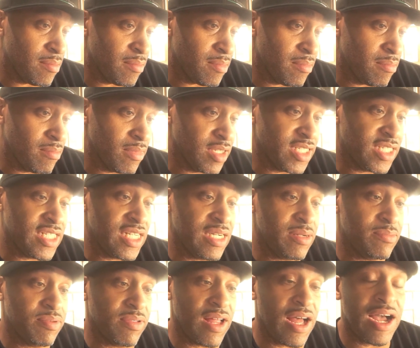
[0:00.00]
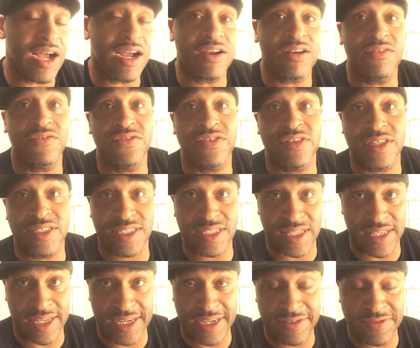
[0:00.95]
machine block for the
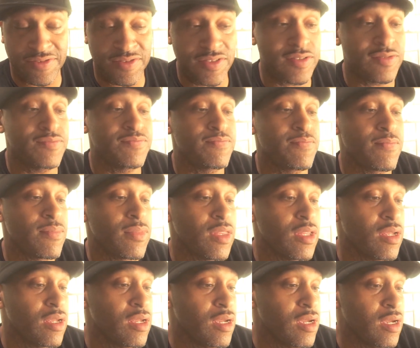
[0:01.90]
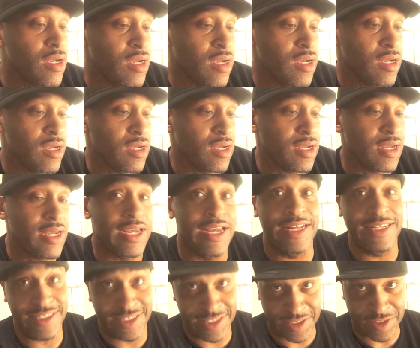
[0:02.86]
sleeves,
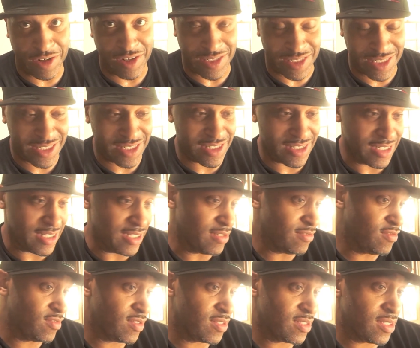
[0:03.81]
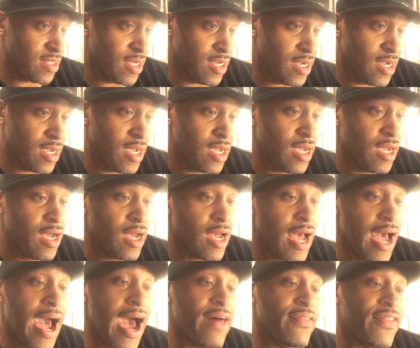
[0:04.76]
install the sleeves.
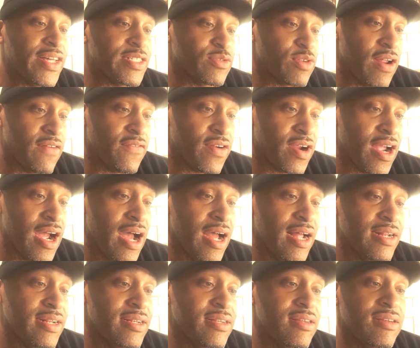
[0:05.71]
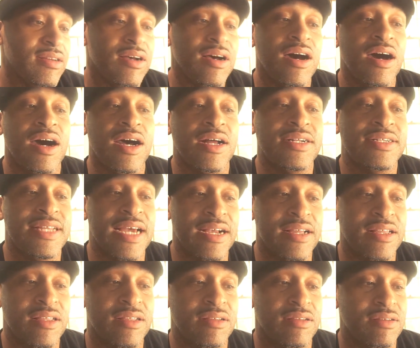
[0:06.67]
That's what I forgot.
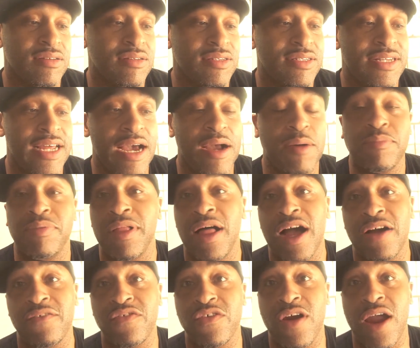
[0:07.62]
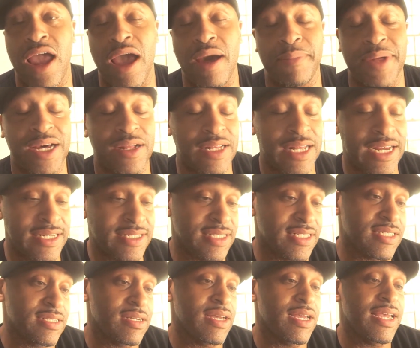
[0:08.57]
Deck block for
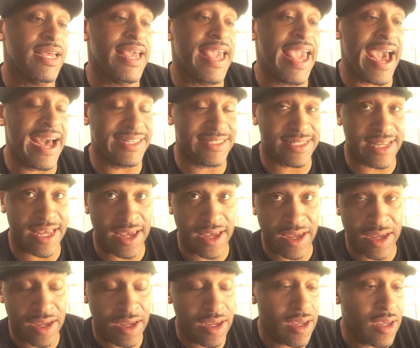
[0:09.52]
MLS gasket.